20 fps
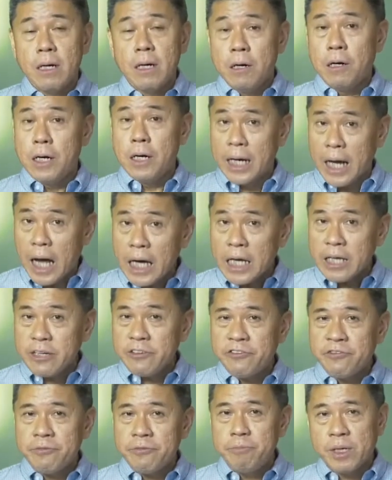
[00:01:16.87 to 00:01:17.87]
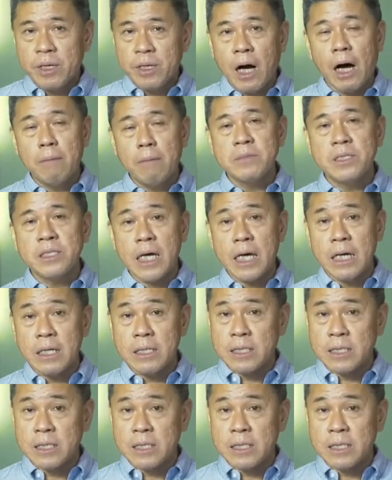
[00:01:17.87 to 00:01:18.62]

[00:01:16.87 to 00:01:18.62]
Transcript: Her life becomes a